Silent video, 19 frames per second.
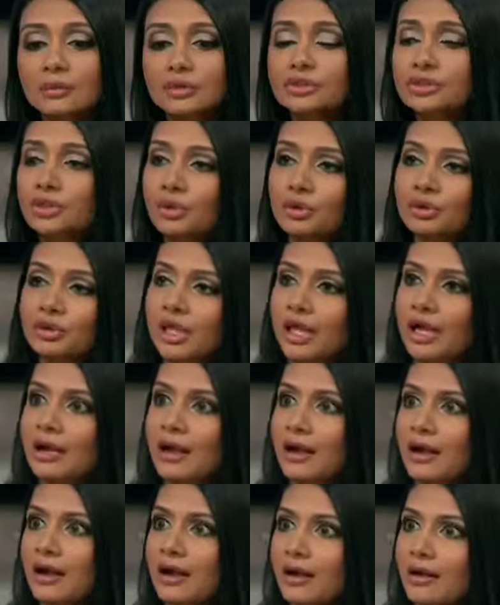I was told
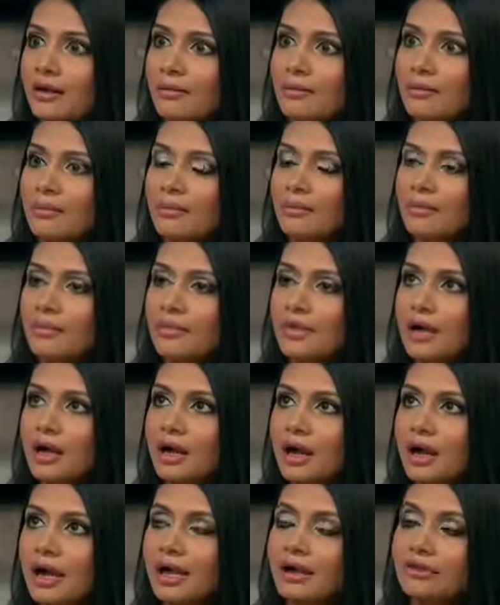that I
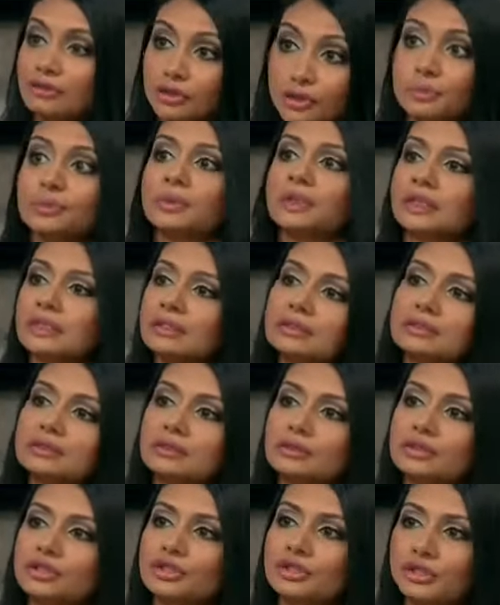have lupus
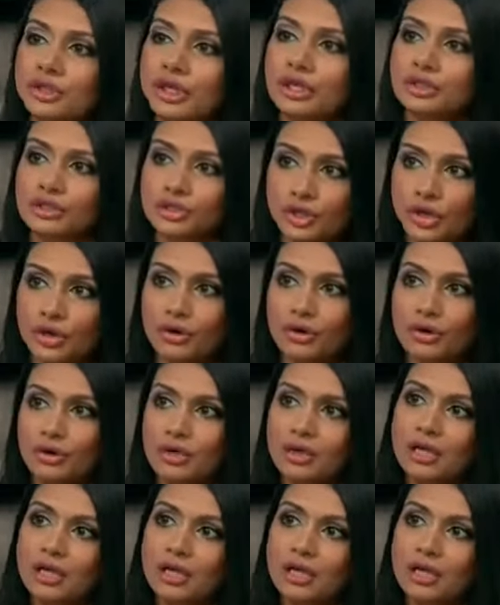2 years ago.